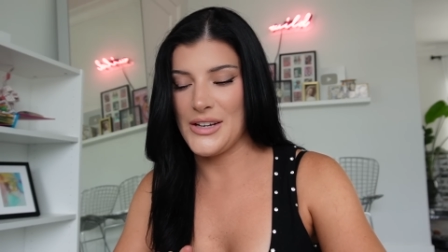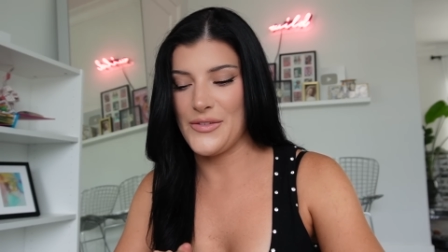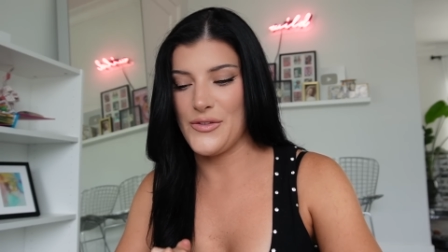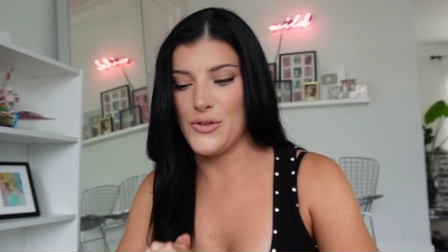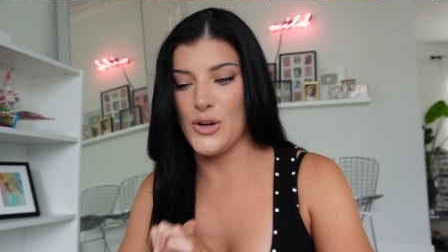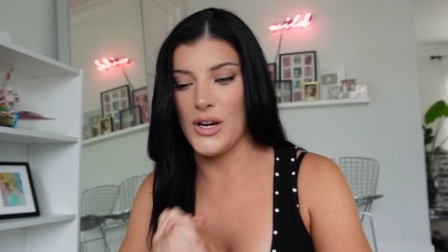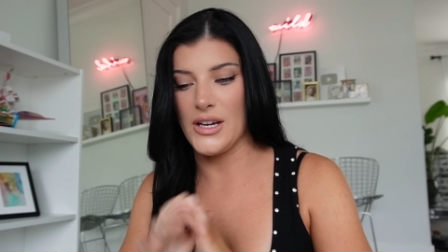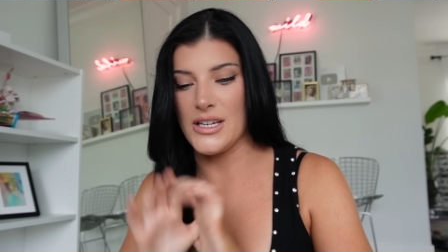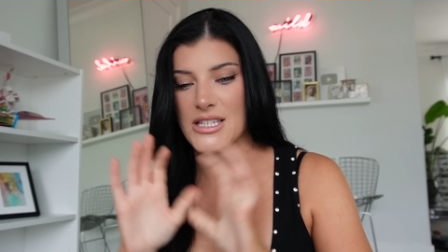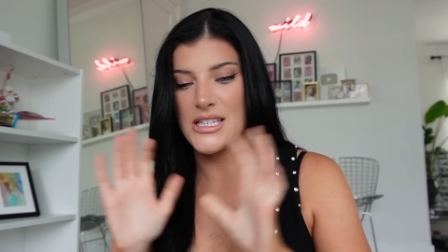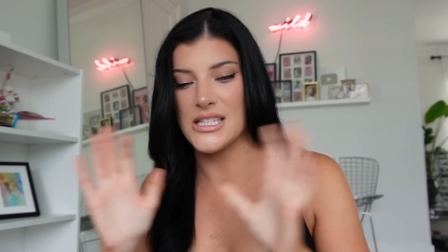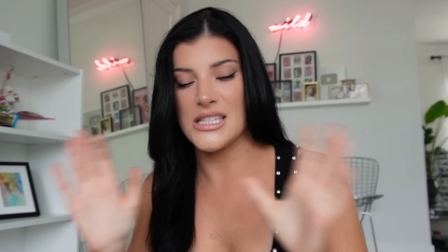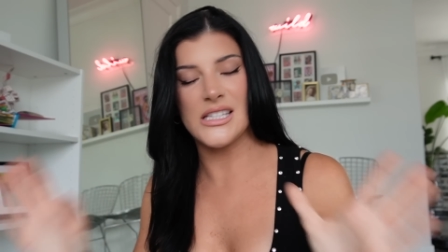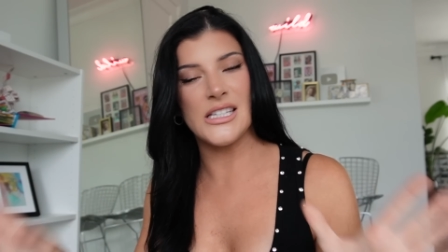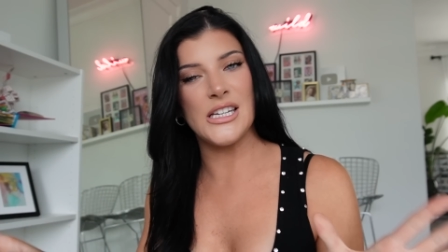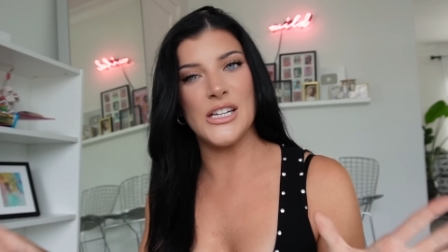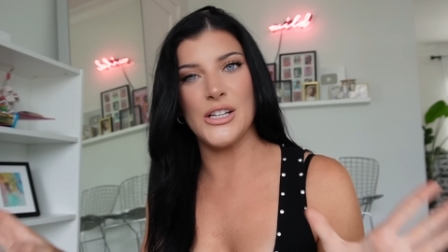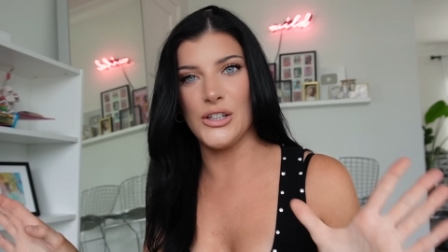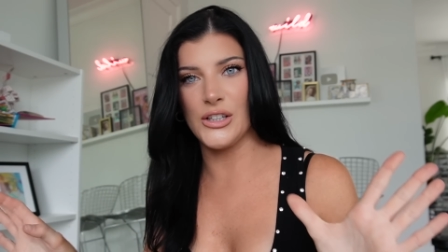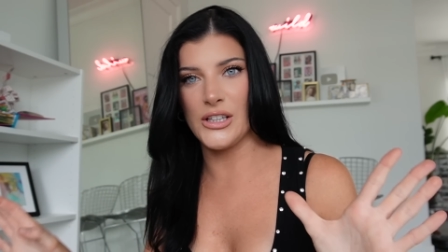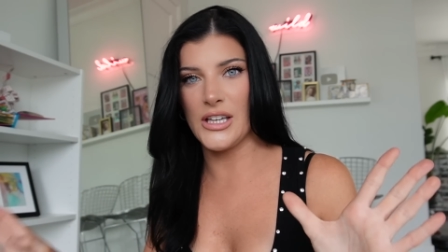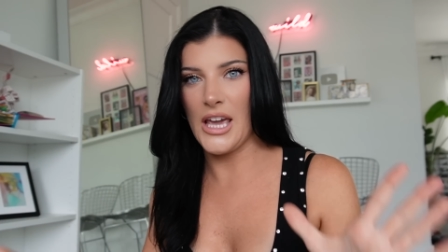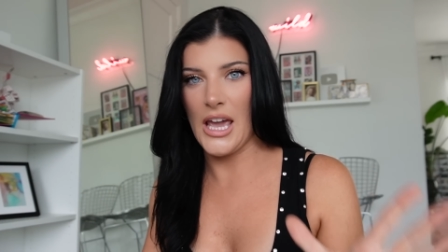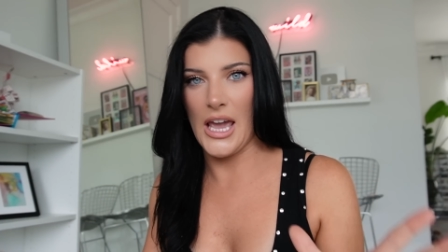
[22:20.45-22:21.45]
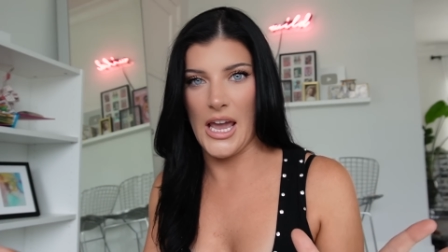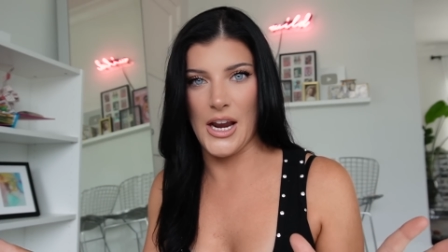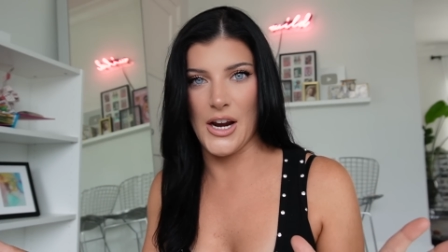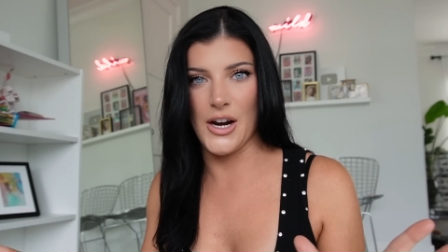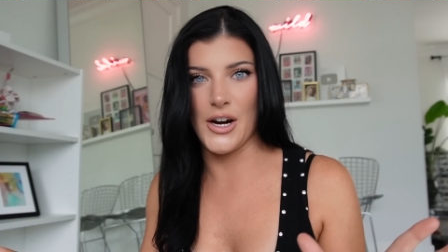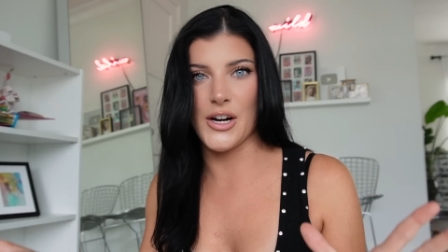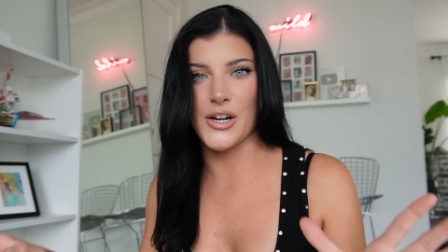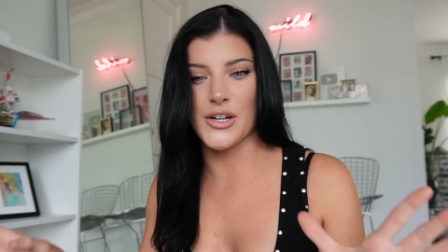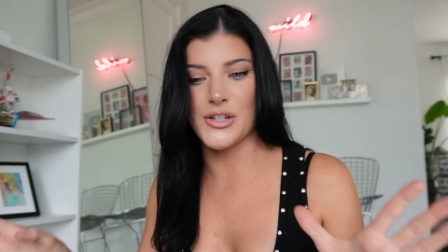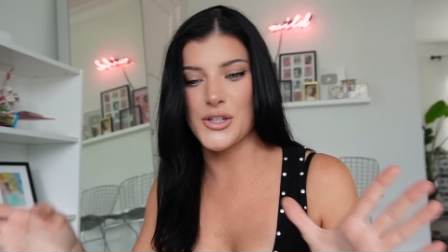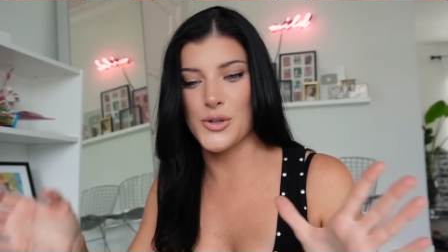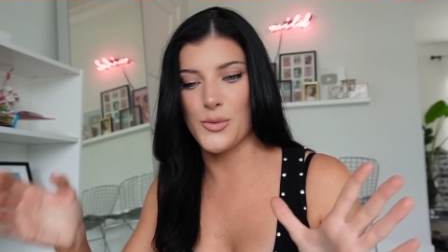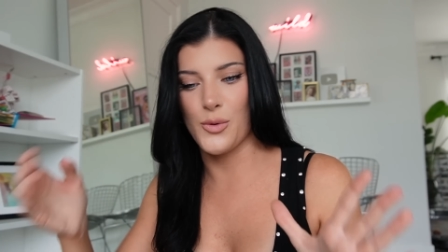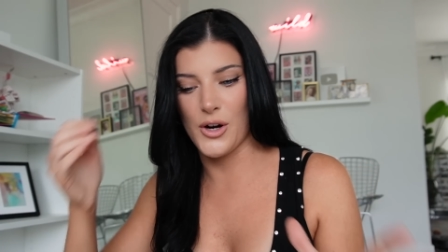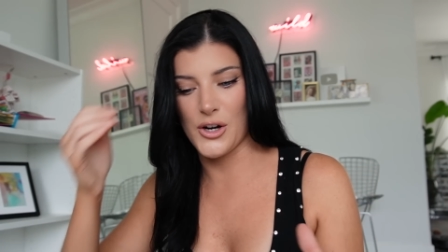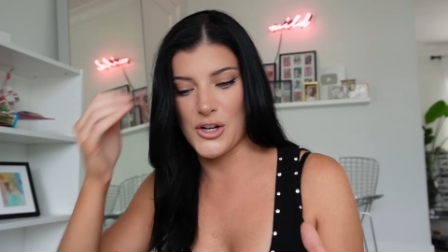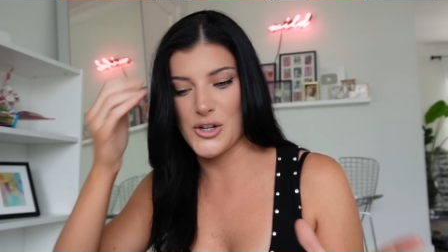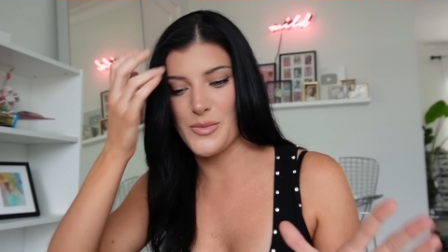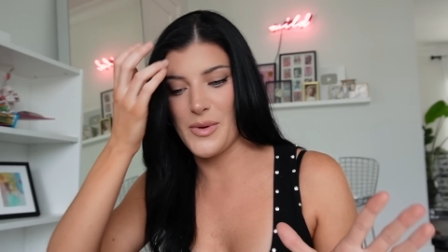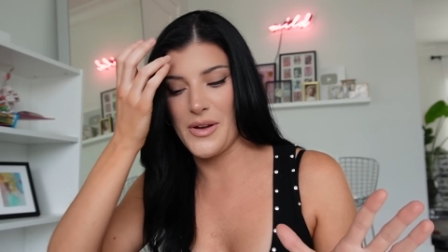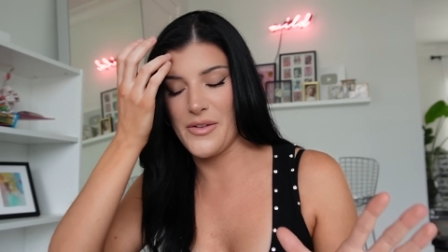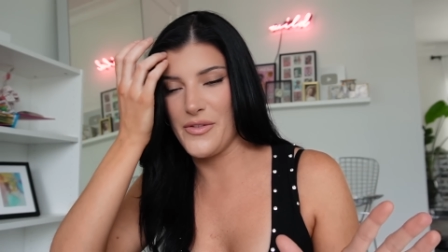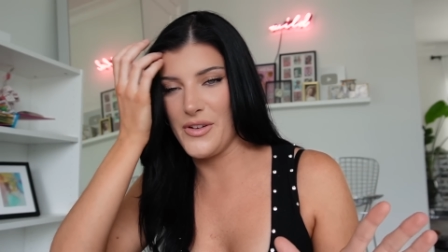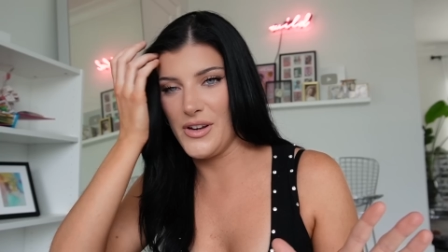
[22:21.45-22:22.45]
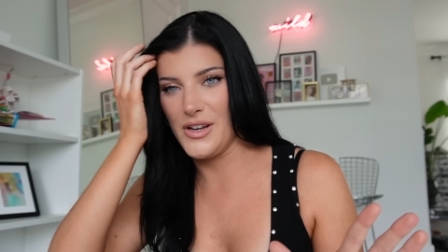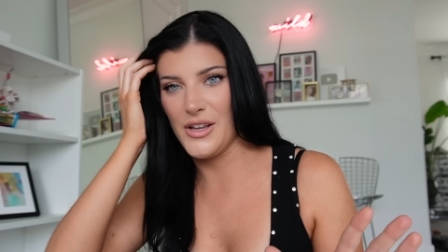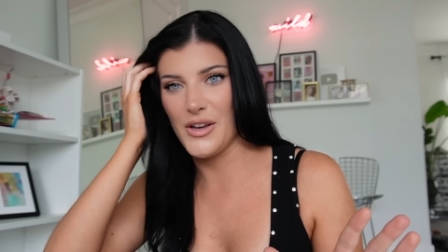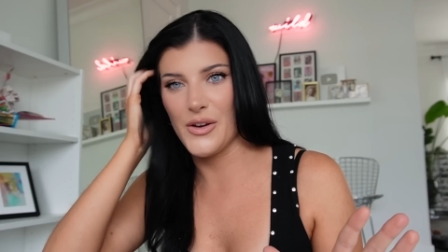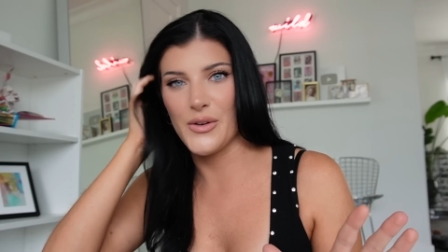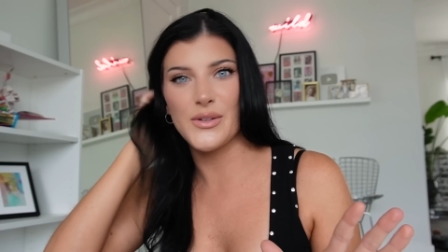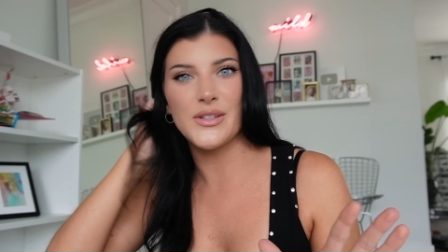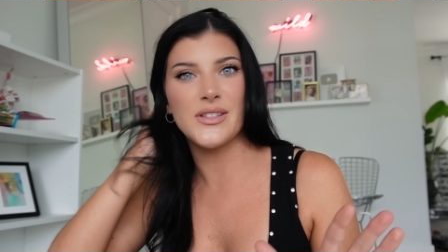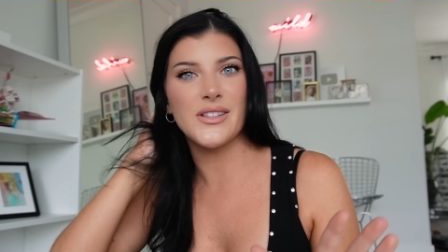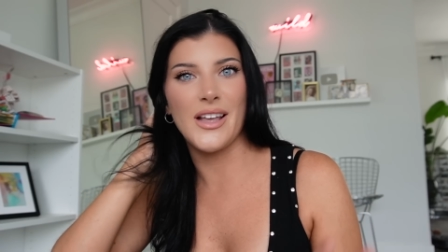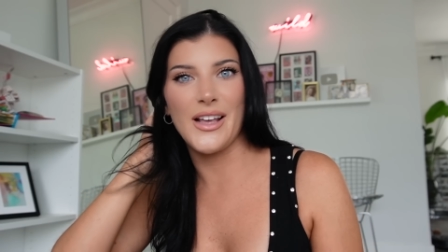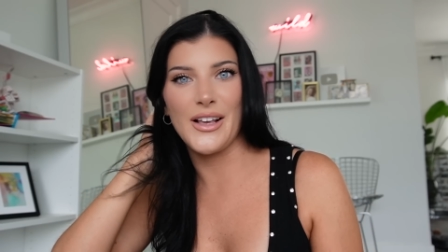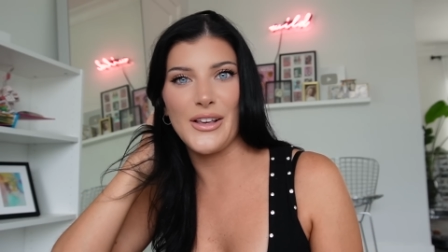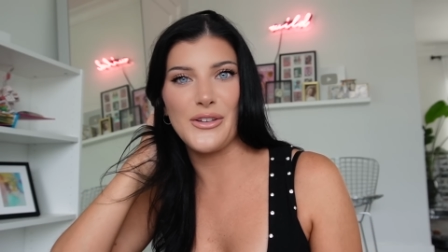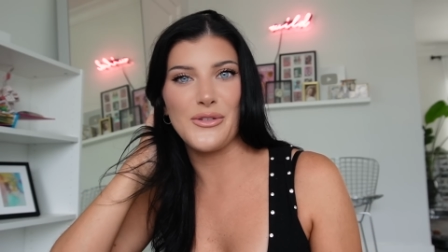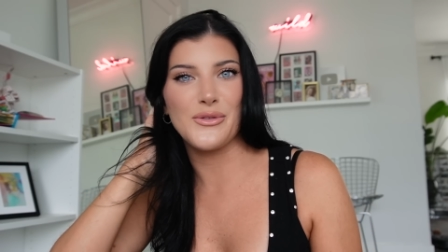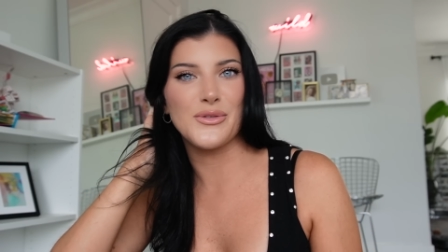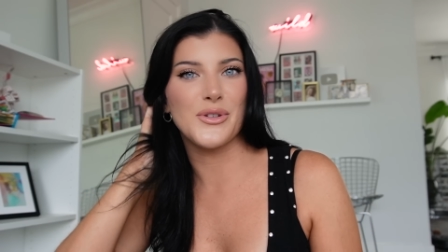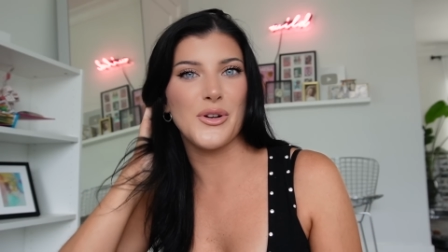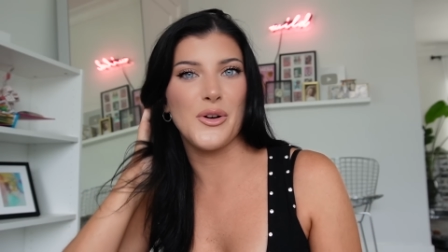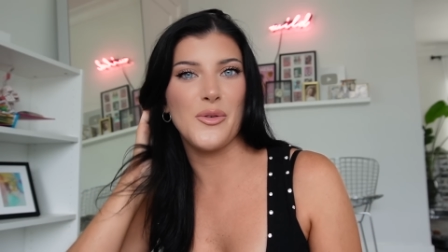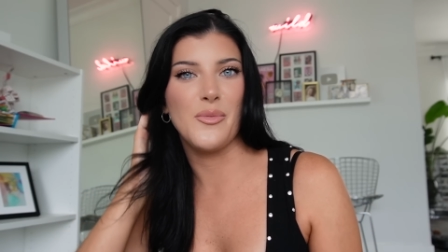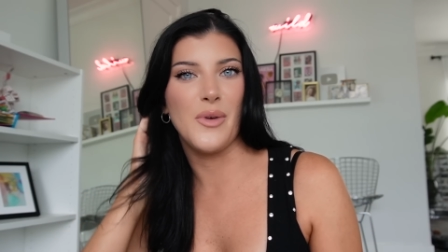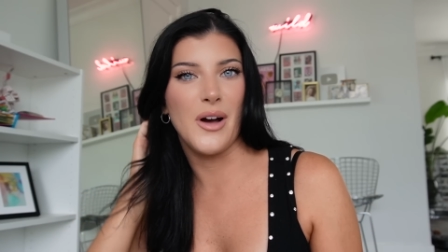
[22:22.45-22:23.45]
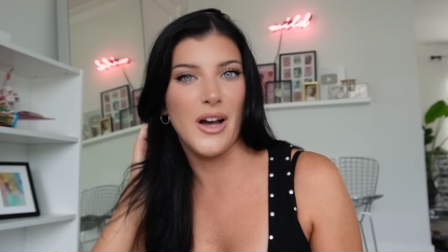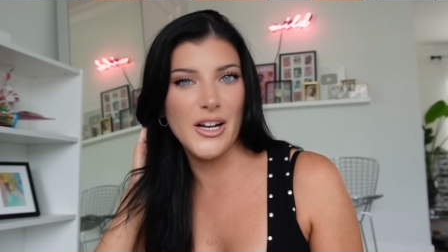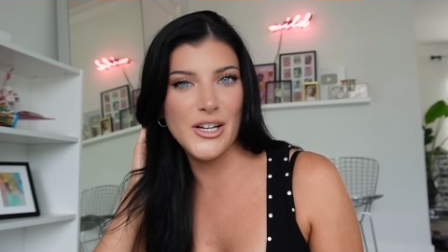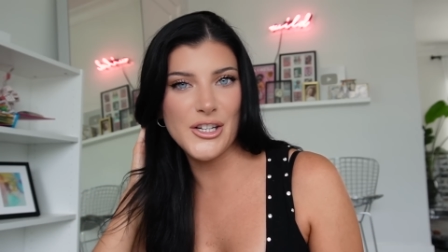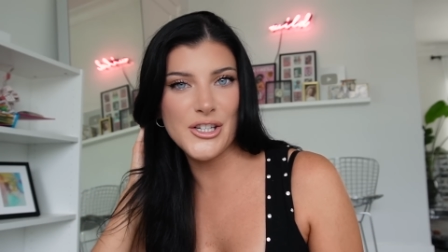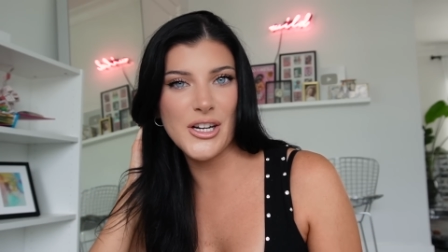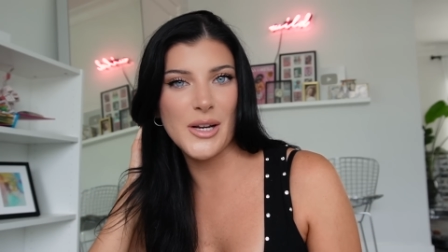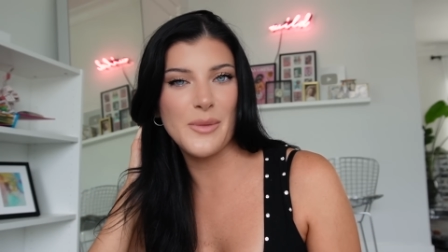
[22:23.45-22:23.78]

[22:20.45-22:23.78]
If you guys still care to watch my videos, thank you so much.